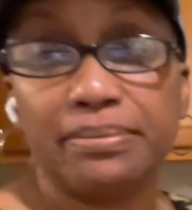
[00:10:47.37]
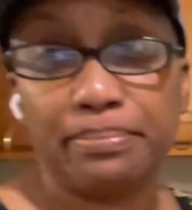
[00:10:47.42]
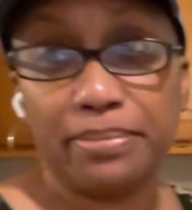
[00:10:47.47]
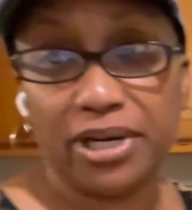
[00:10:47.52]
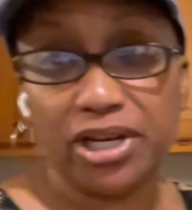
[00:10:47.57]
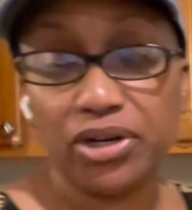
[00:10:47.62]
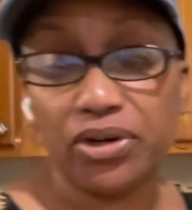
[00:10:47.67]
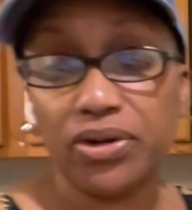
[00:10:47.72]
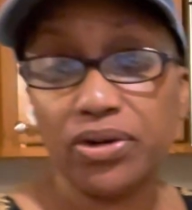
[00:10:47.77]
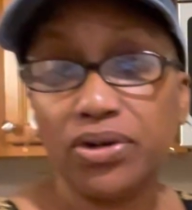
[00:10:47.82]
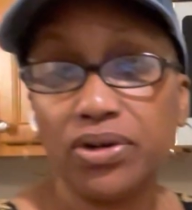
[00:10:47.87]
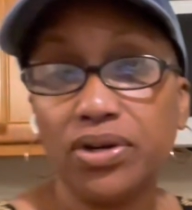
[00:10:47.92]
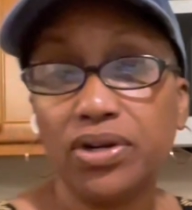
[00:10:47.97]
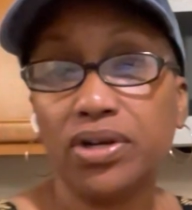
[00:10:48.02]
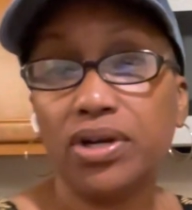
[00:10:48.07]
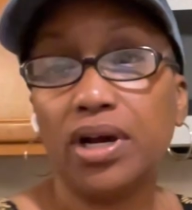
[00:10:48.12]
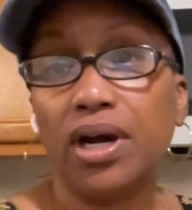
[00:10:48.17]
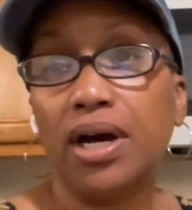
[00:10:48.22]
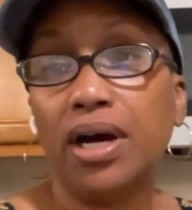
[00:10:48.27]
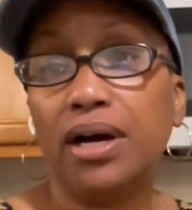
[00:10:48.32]
butter
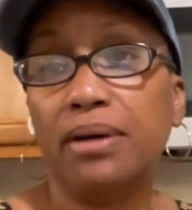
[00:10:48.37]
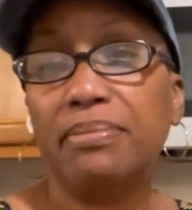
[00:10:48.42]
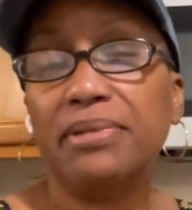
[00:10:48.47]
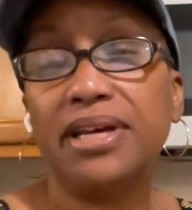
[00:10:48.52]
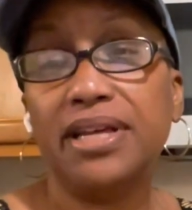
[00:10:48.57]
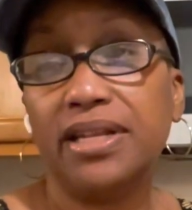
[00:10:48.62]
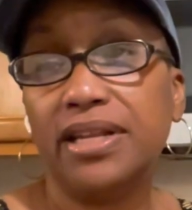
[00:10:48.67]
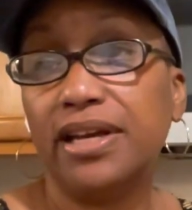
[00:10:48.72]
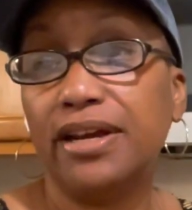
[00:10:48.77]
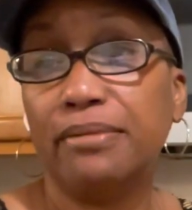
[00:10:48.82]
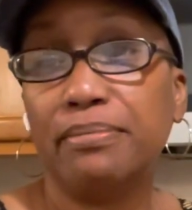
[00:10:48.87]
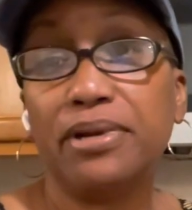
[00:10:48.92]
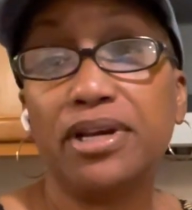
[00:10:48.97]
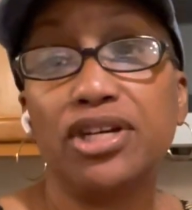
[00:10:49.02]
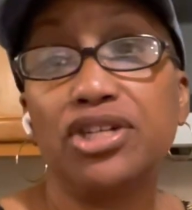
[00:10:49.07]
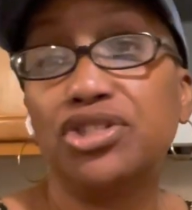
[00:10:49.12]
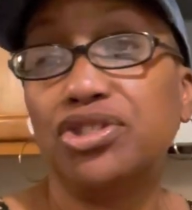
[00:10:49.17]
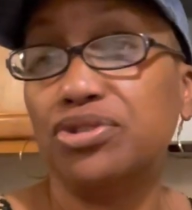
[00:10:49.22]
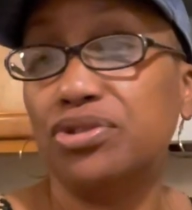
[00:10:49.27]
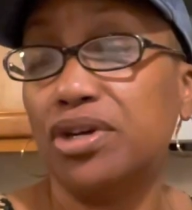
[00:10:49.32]
in there
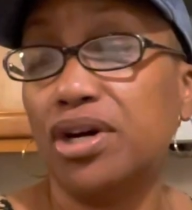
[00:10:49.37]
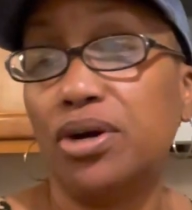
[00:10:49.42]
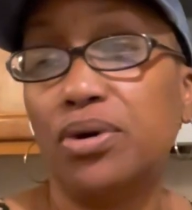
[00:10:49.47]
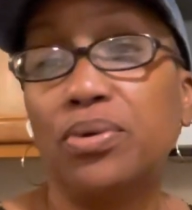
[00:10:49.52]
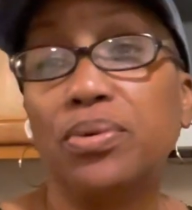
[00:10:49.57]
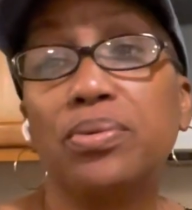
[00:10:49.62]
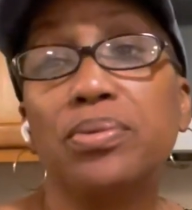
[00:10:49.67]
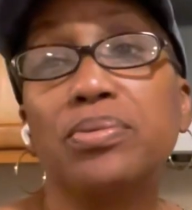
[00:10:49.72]
because you know,